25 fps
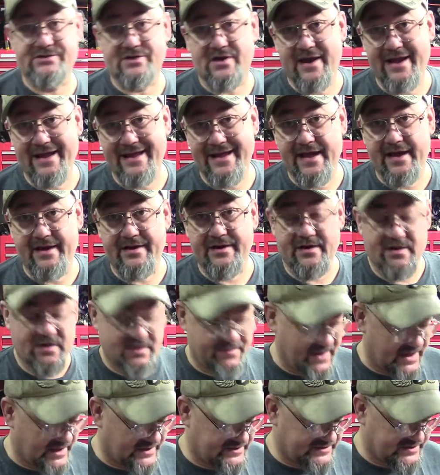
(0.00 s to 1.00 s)
dry out here in
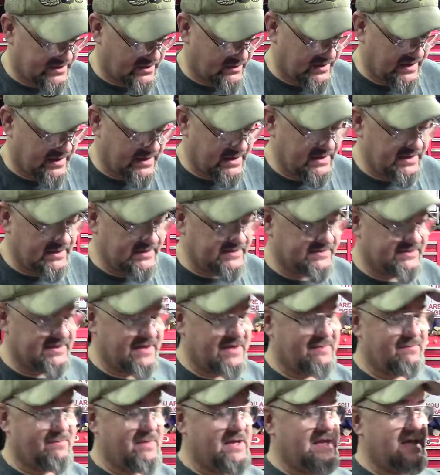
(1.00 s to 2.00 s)
New Mexico. He
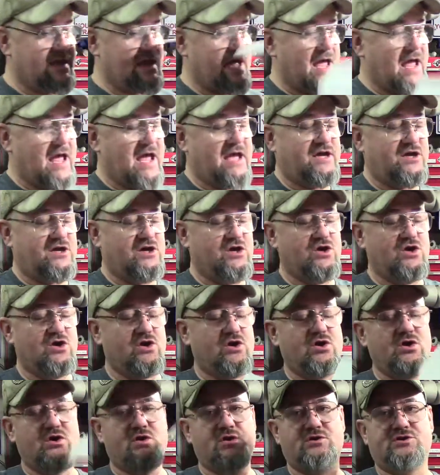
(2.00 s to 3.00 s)
sent me a
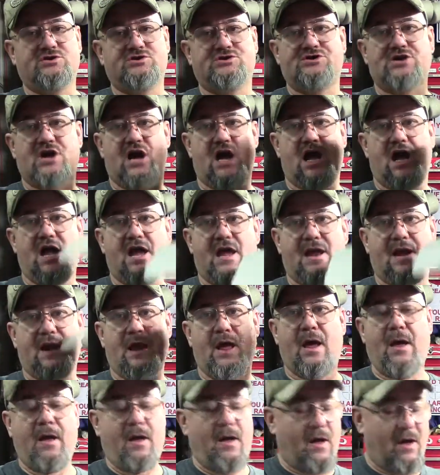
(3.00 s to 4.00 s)
huge, giant
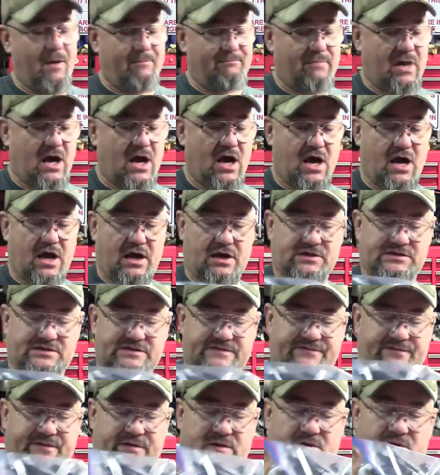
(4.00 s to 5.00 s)

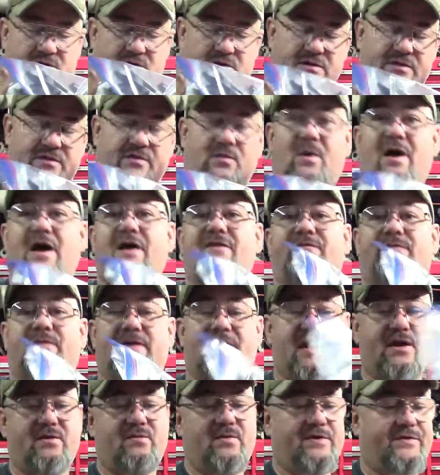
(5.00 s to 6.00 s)
box full. The wife
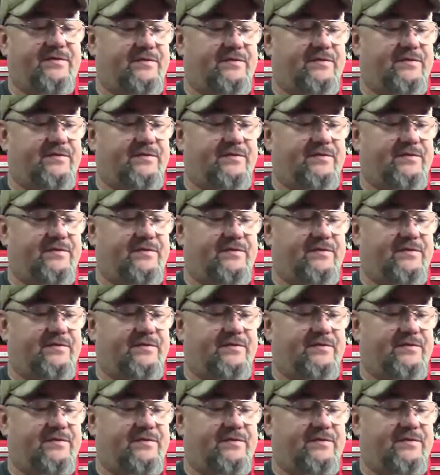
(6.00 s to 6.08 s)
and I went